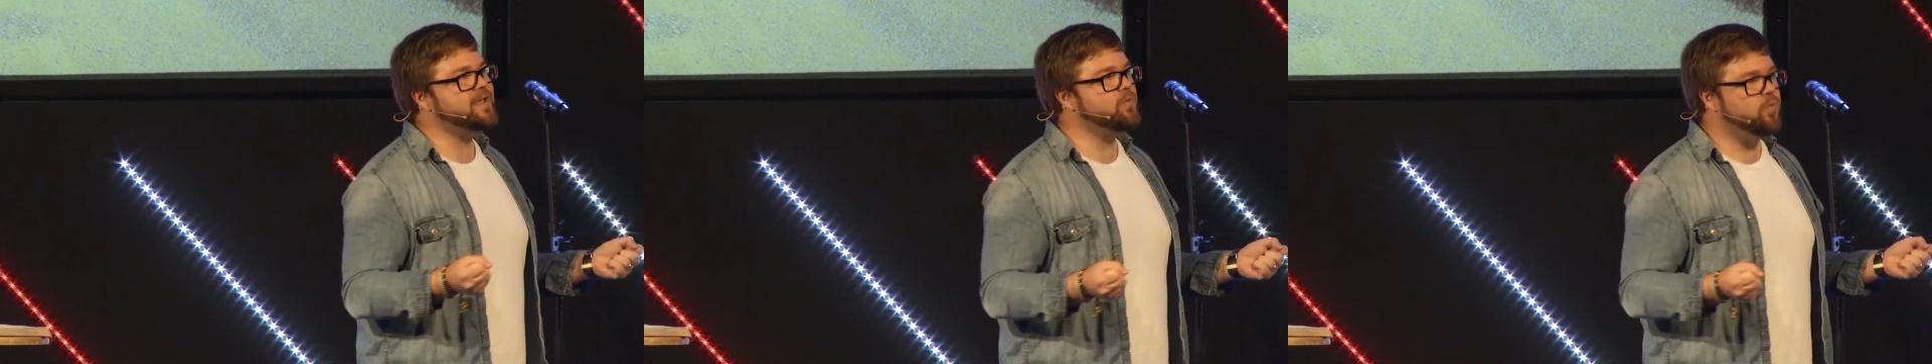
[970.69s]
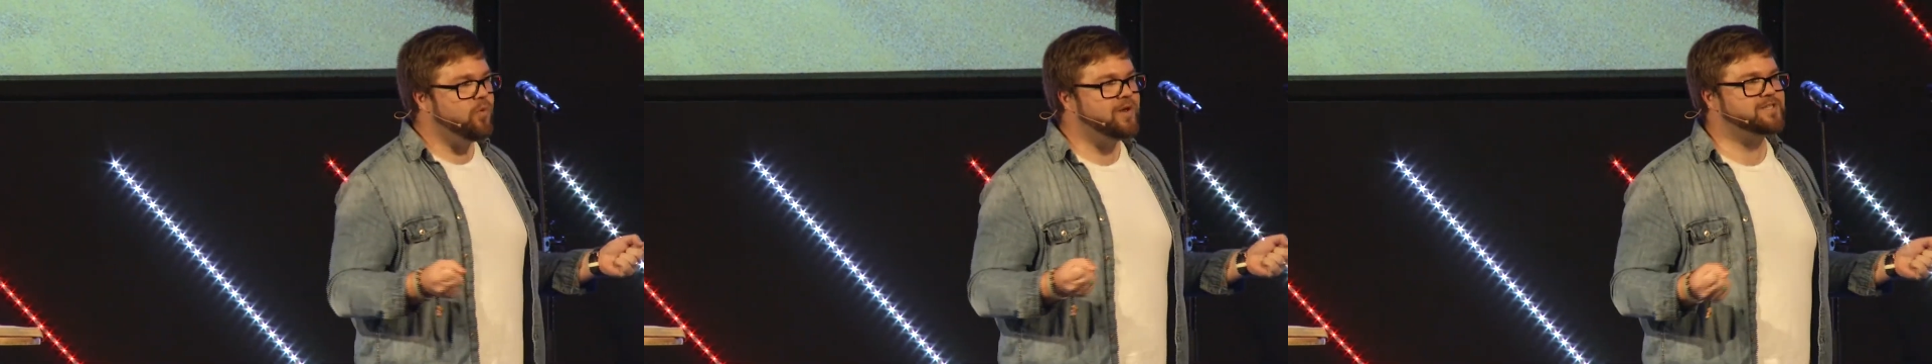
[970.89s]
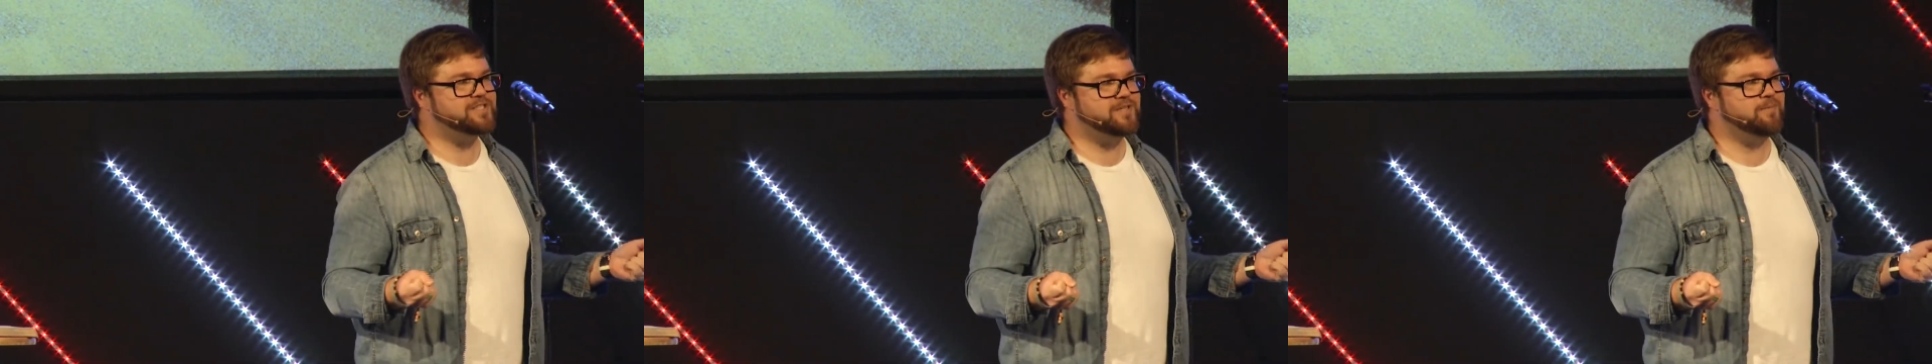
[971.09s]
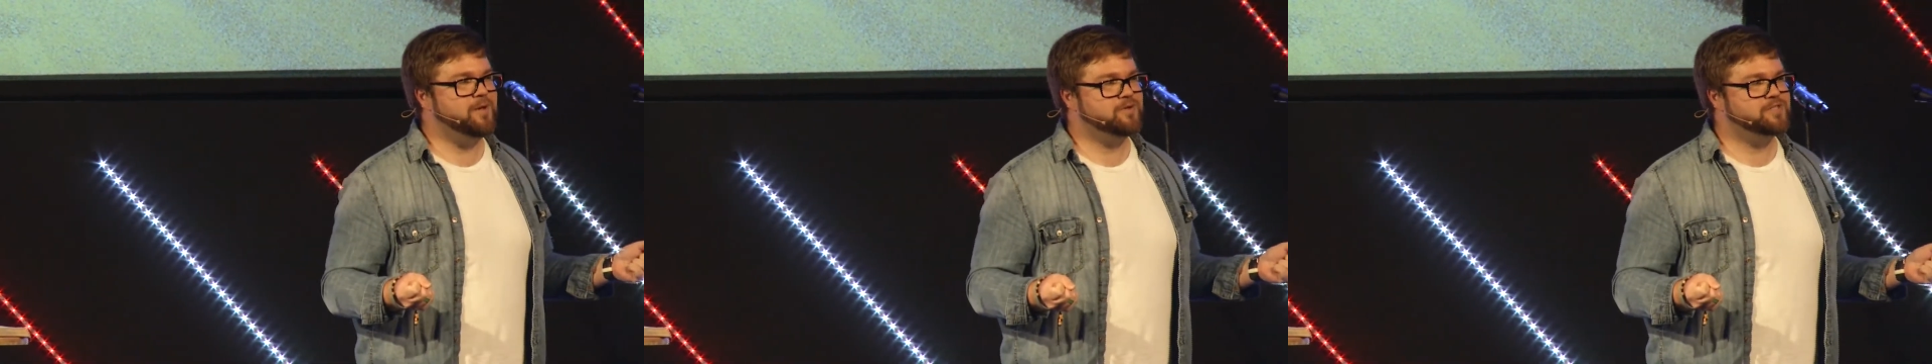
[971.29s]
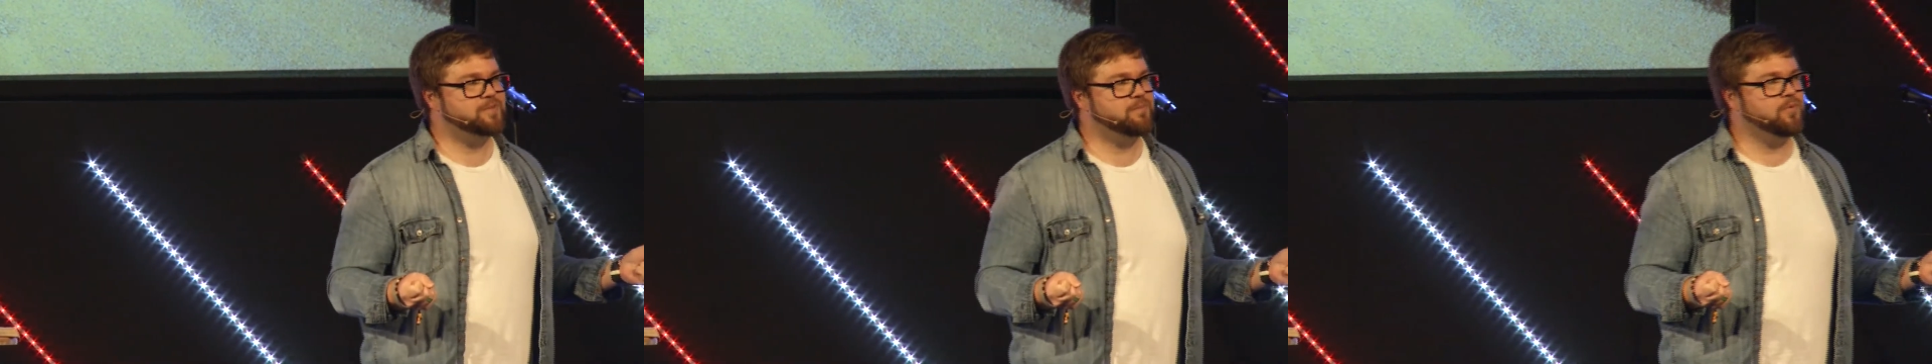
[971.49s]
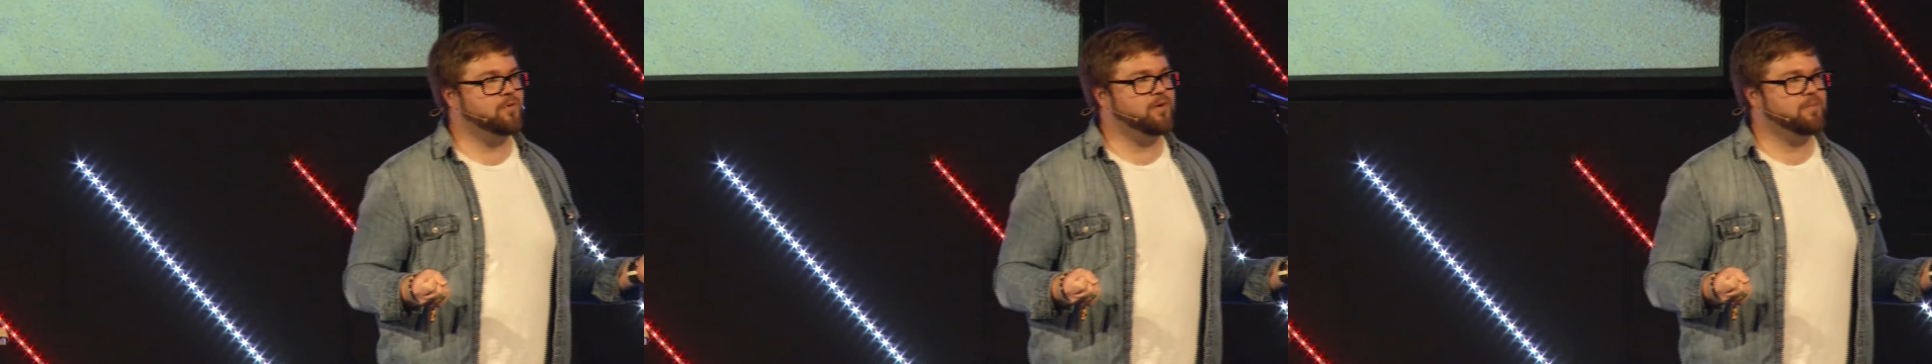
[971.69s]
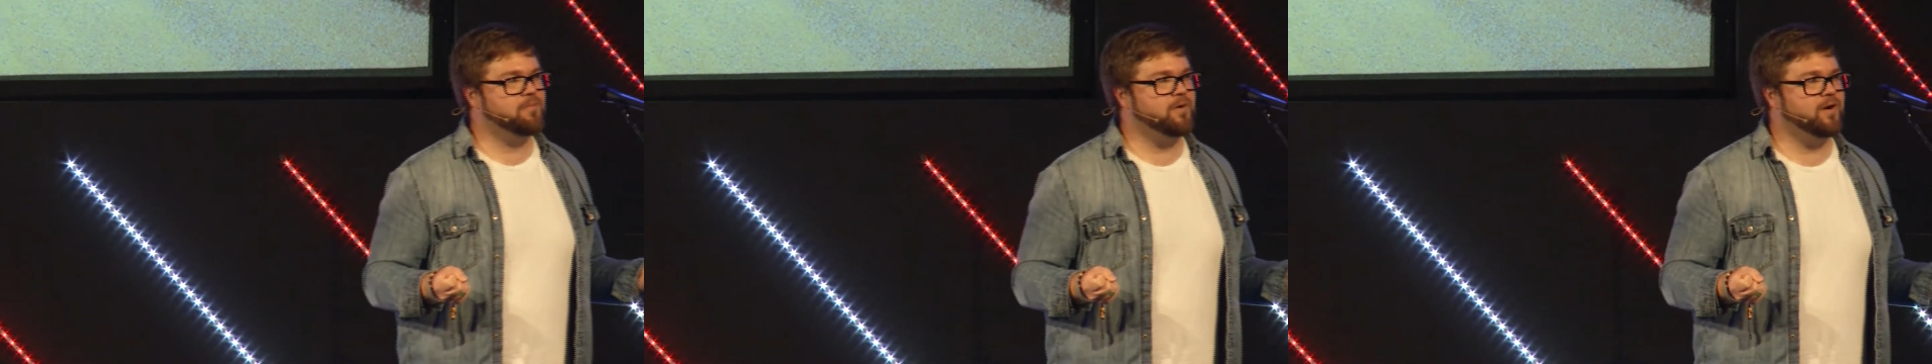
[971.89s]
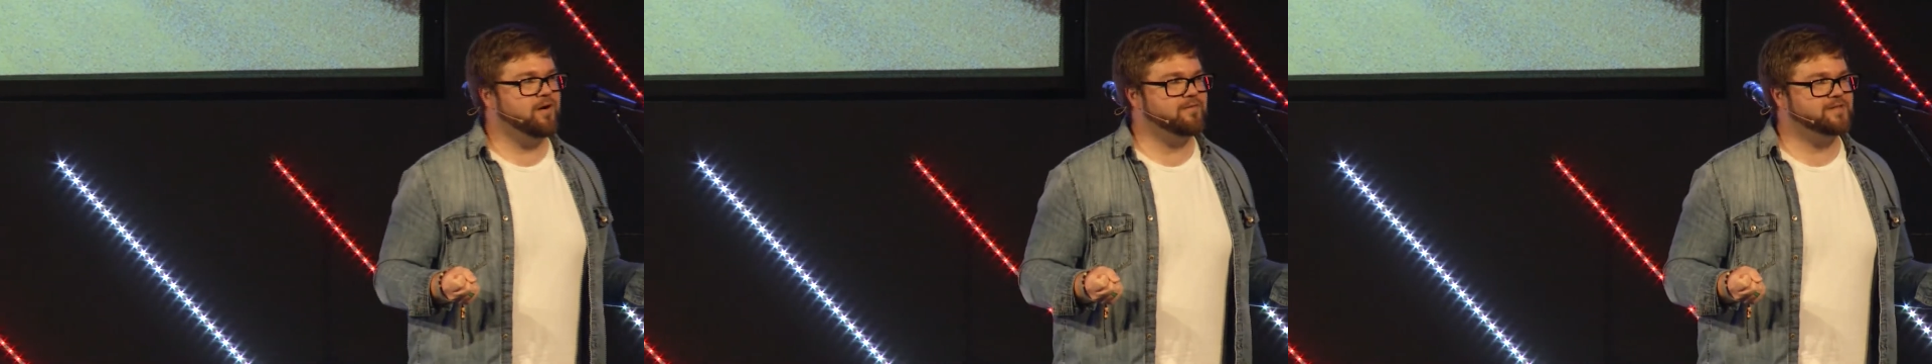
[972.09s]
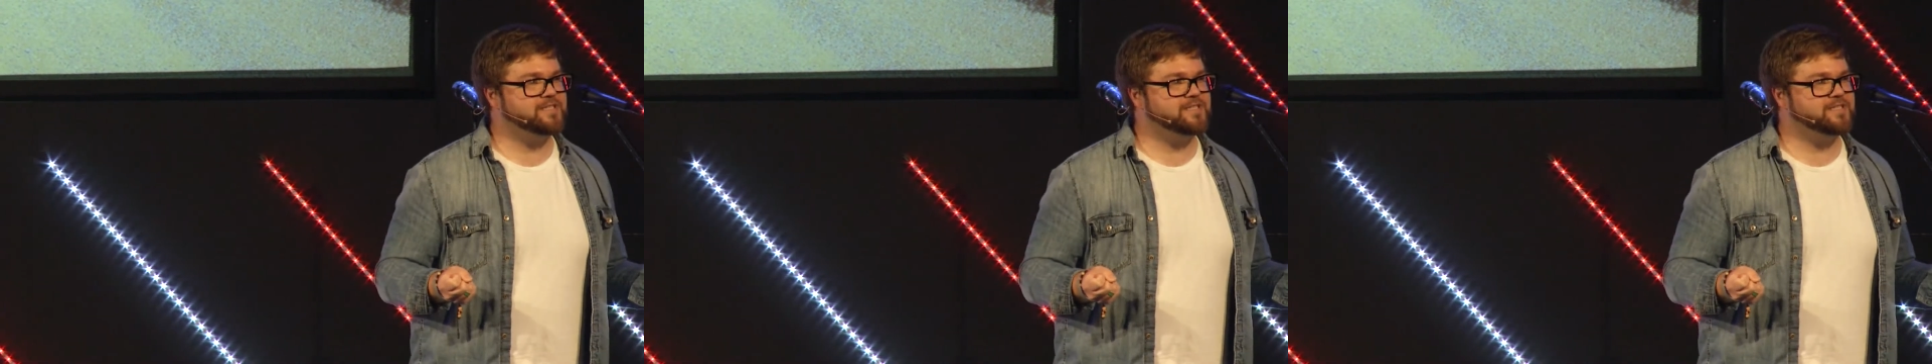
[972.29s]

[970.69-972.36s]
what's the most important part of a